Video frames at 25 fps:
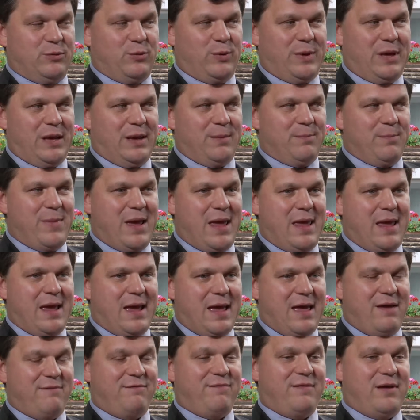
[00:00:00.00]
We may
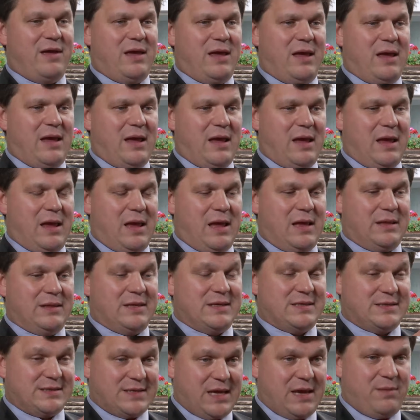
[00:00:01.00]
have
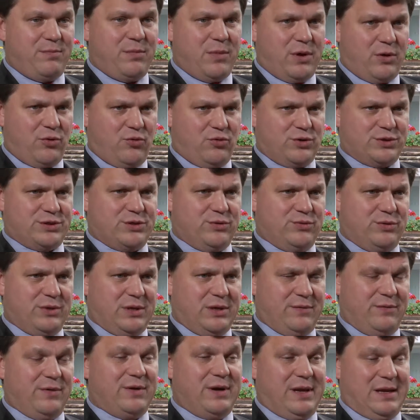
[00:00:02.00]
the same course on
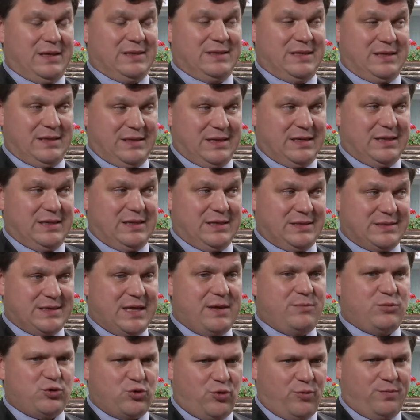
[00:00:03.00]
the
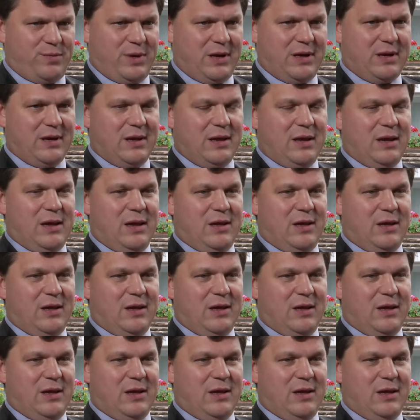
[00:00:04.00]
same topic